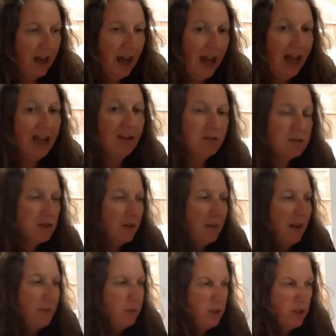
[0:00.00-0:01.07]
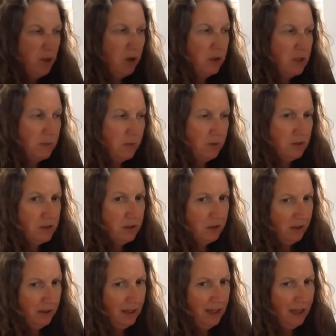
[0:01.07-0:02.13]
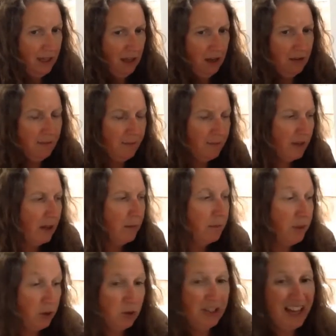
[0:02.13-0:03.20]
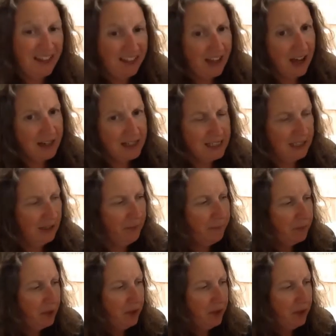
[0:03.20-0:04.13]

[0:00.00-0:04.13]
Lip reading: I also might put an octopus here, but you get the idea.